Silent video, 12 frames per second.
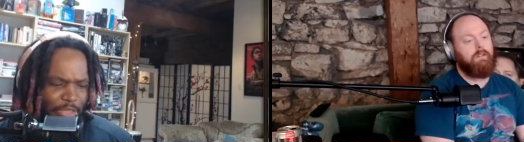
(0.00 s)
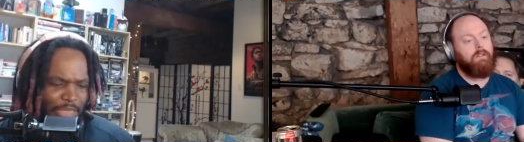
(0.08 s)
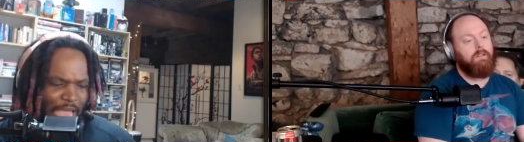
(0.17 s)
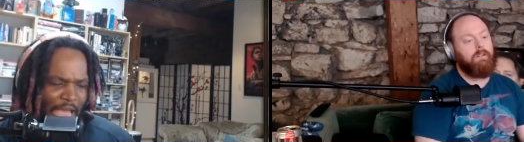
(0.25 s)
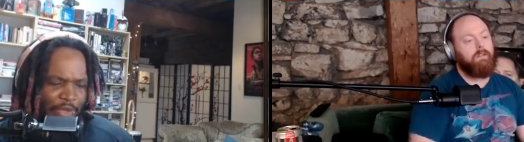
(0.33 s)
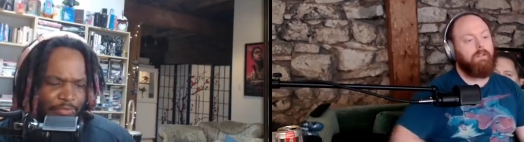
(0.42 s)

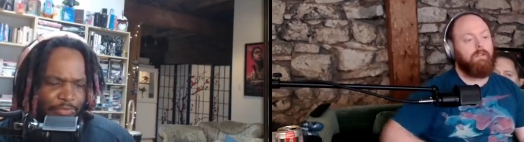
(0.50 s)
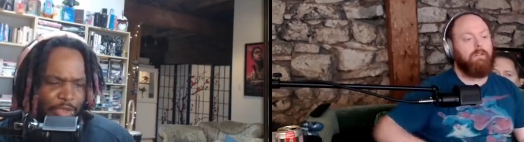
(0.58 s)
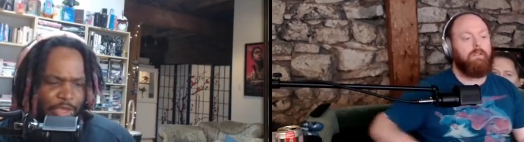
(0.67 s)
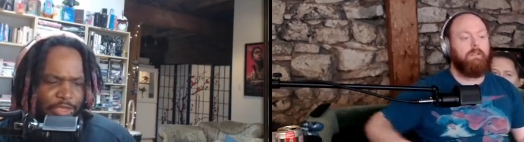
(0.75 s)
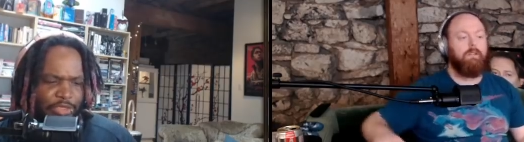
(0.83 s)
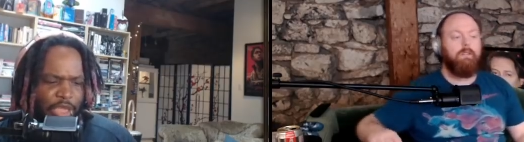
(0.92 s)
Speaker 1: to have
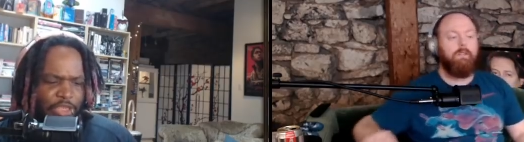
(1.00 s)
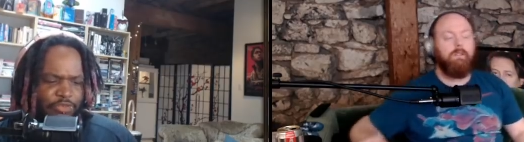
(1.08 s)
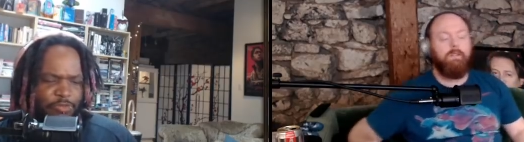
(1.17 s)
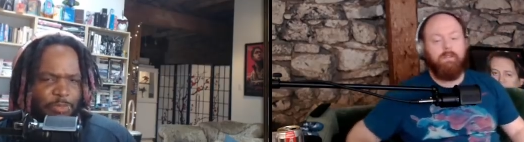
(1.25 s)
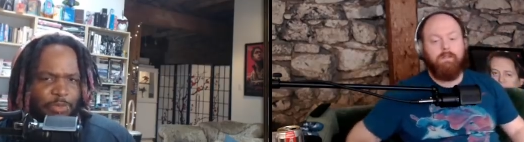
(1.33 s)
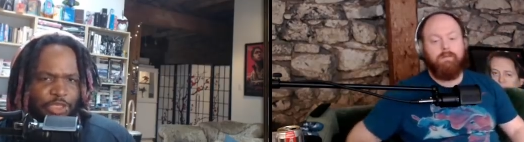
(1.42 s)
tons
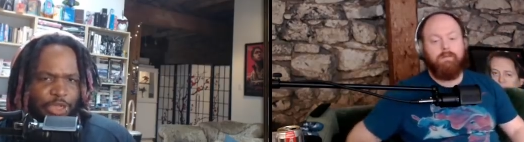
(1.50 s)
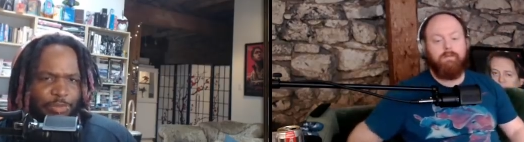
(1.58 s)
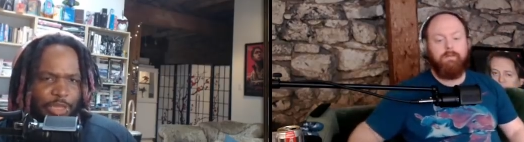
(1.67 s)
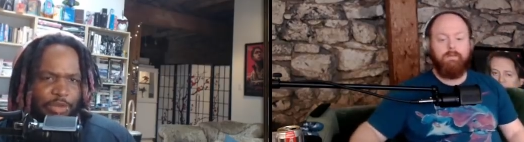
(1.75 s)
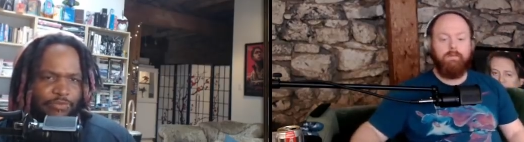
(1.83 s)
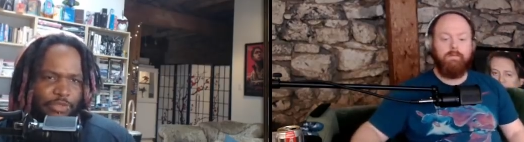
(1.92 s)
of people
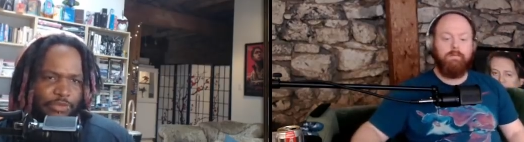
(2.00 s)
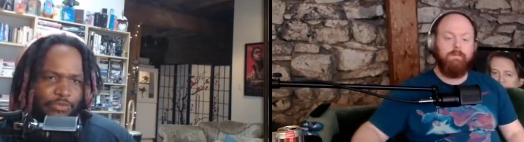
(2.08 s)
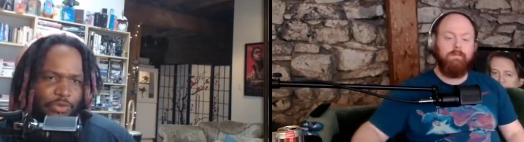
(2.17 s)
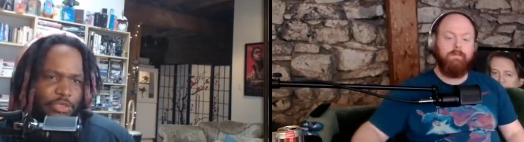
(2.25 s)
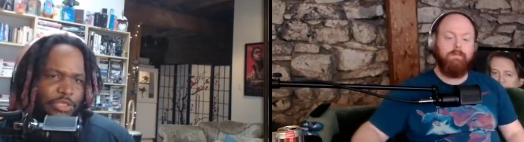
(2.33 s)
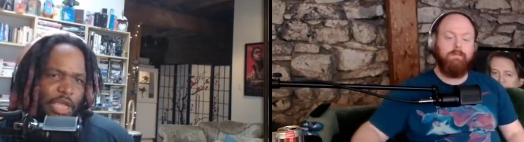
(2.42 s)
jumping in for the
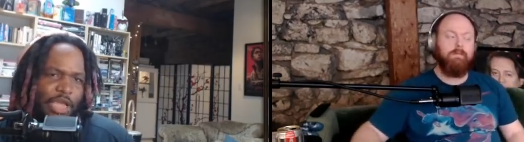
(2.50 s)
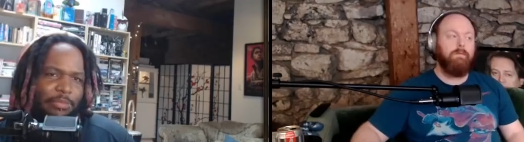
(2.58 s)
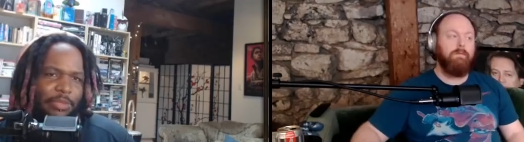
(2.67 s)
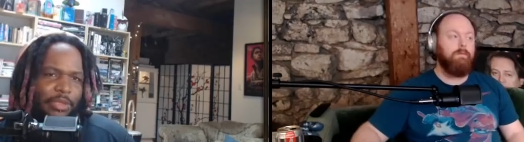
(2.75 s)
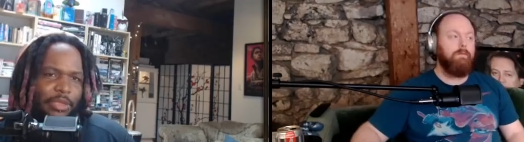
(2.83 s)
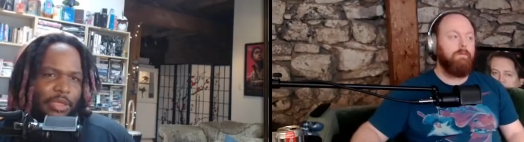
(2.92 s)
first time,